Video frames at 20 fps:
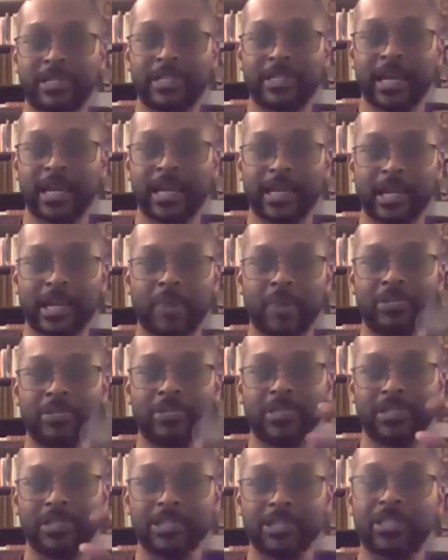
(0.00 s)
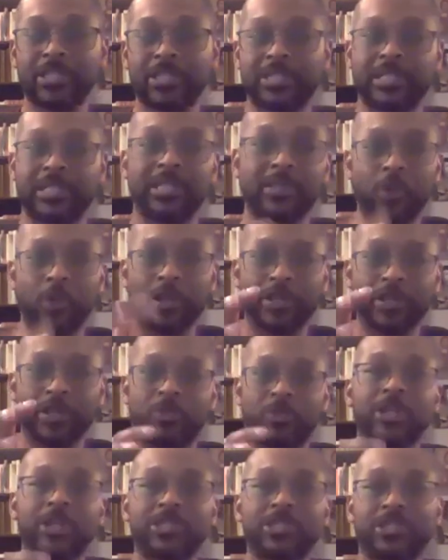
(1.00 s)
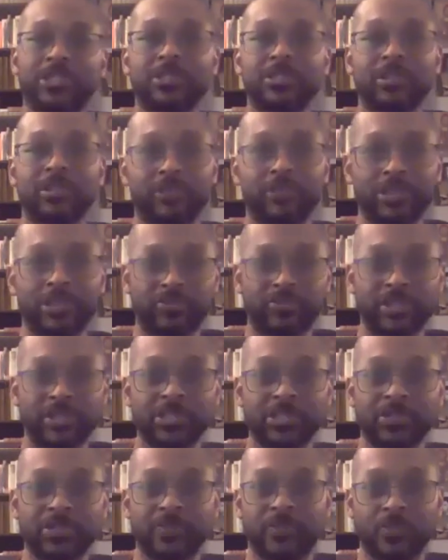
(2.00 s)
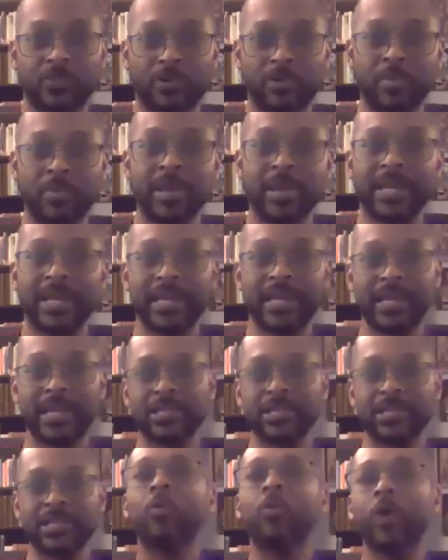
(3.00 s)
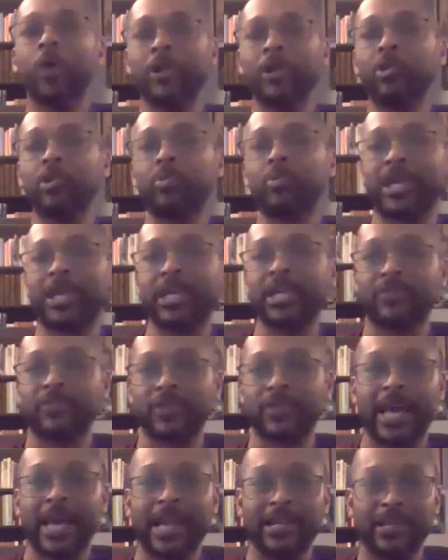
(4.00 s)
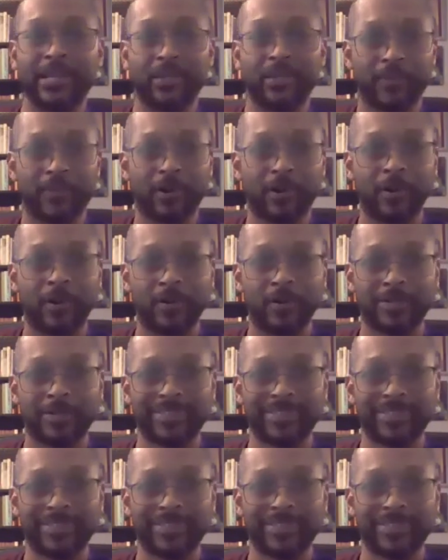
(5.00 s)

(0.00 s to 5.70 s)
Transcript: signing up to such an extent that one of the questions on the registration form is, what are your plans for Latin in the fall?